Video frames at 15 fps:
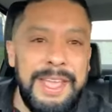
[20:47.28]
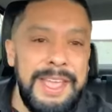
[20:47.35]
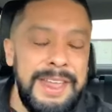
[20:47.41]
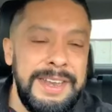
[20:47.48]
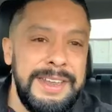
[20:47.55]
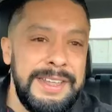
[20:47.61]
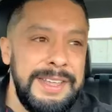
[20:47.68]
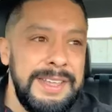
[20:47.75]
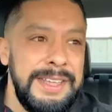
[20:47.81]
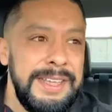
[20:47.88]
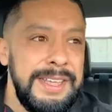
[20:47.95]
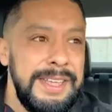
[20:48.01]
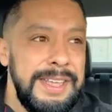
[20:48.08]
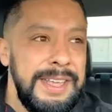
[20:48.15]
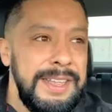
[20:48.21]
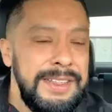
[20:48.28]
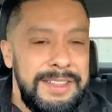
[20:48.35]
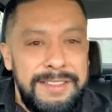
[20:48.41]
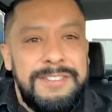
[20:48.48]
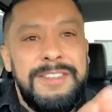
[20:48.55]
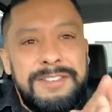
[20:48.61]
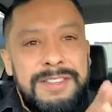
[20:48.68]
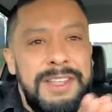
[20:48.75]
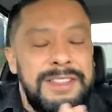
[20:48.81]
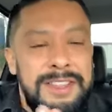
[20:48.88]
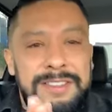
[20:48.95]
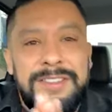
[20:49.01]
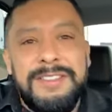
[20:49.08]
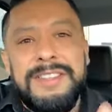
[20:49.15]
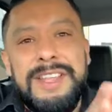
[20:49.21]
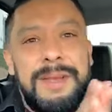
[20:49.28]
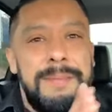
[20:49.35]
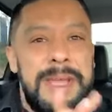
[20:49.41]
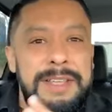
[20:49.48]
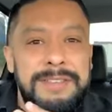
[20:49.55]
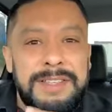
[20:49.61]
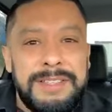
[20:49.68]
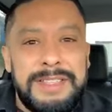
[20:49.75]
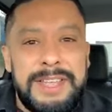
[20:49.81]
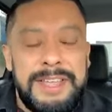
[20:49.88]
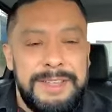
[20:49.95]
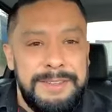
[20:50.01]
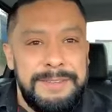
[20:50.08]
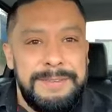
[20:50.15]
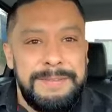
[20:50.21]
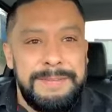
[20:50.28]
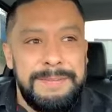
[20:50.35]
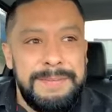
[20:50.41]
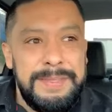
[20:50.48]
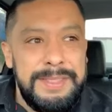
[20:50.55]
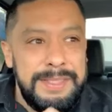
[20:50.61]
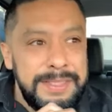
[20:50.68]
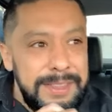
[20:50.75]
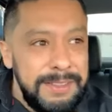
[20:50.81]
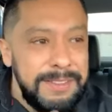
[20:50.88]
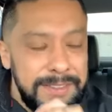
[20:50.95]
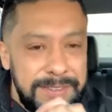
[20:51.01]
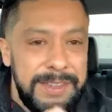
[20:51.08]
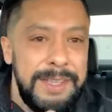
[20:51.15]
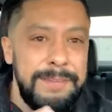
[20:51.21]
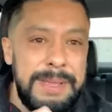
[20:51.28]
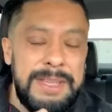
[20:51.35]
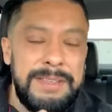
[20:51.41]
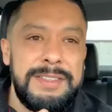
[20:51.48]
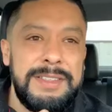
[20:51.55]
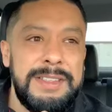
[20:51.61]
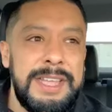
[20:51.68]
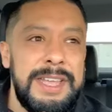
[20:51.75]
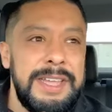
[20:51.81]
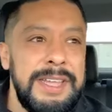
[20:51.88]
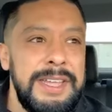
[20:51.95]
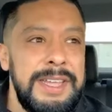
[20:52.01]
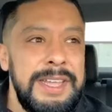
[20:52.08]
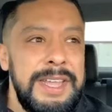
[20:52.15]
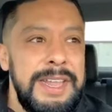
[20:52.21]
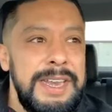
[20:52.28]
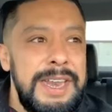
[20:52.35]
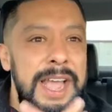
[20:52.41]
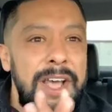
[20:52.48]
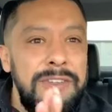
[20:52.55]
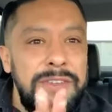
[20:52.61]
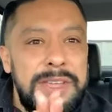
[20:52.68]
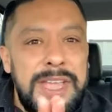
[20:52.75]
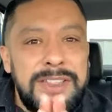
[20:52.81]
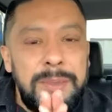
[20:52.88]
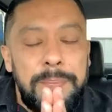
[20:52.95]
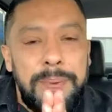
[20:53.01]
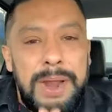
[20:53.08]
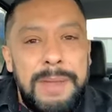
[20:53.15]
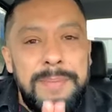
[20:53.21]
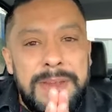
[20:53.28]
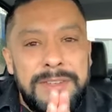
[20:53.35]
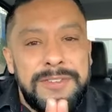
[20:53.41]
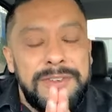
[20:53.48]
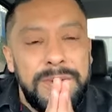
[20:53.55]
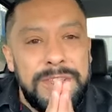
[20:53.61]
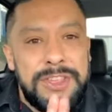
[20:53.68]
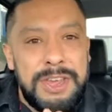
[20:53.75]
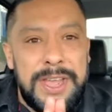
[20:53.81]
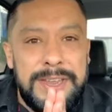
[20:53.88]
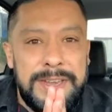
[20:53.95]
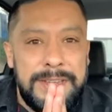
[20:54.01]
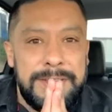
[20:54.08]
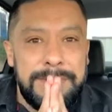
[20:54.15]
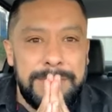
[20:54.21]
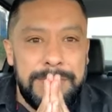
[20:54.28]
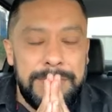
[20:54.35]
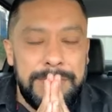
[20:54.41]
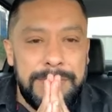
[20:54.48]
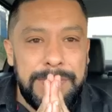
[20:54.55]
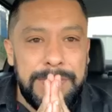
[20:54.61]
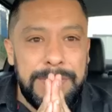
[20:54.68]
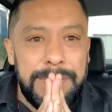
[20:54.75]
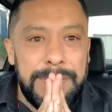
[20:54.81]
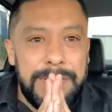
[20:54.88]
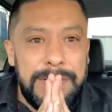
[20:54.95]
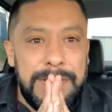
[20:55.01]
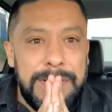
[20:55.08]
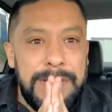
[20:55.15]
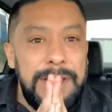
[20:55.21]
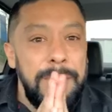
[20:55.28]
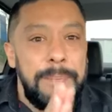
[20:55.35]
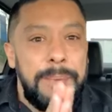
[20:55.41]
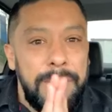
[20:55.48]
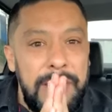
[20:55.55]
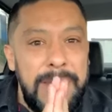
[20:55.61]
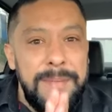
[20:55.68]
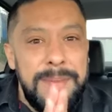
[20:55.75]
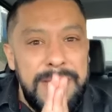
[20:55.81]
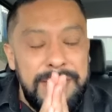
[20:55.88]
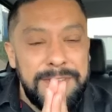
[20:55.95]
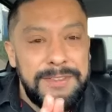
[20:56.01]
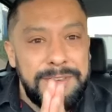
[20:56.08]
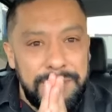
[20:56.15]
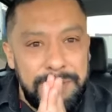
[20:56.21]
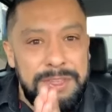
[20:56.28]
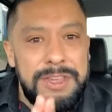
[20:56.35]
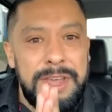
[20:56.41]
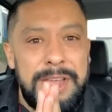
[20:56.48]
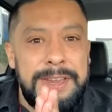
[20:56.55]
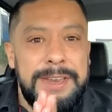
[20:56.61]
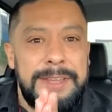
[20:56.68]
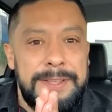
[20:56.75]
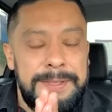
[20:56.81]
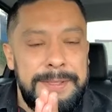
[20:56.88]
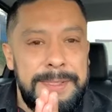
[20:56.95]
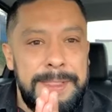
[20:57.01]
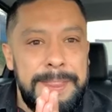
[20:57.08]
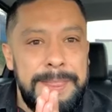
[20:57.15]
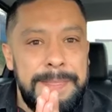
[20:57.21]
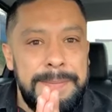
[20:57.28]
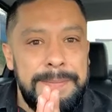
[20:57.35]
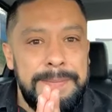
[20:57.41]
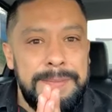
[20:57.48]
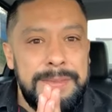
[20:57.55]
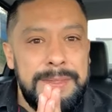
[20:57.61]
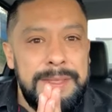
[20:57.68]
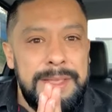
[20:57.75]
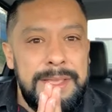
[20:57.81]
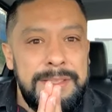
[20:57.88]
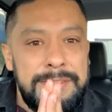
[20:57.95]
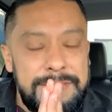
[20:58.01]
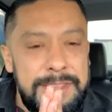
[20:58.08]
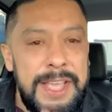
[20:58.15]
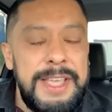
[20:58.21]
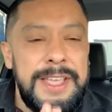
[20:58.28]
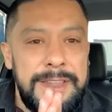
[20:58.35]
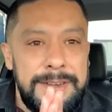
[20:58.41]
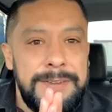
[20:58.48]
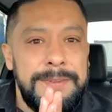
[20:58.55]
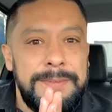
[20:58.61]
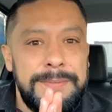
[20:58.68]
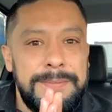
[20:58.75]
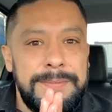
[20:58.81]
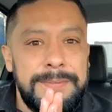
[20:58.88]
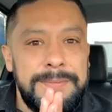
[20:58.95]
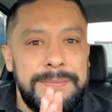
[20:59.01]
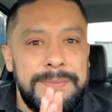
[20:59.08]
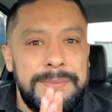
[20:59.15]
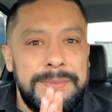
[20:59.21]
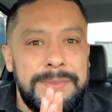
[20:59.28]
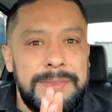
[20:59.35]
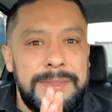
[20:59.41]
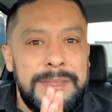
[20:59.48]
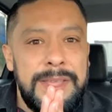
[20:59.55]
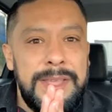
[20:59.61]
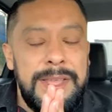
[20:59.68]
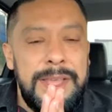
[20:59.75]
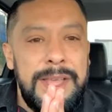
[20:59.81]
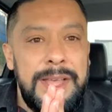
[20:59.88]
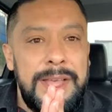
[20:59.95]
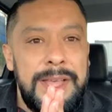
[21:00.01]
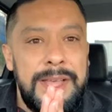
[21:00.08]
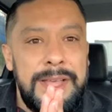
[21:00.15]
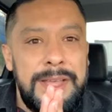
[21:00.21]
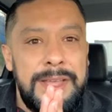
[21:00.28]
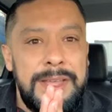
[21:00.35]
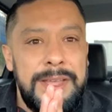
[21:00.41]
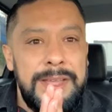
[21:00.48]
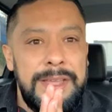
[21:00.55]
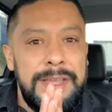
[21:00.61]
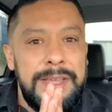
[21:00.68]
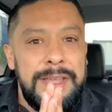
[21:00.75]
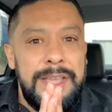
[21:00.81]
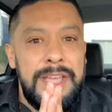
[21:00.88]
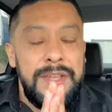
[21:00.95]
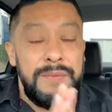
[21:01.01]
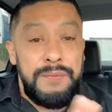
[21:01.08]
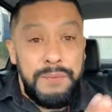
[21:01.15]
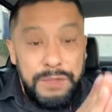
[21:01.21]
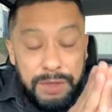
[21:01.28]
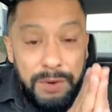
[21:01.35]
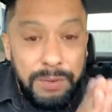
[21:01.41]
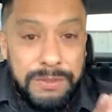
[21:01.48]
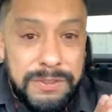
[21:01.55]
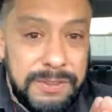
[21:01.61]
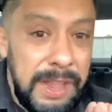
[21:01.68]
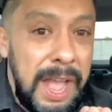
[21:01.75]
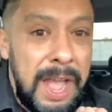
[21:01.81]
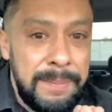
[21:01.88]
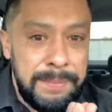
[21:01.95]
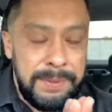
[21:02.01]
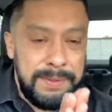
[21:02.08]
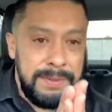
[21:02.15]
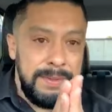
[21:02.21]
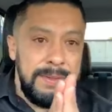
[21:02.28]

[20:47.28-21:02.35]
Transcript: And this is the amazing thing. This is the amazing thing. Now you get the Prime Minister of China. The Prime Minister of China saying, if you don't stop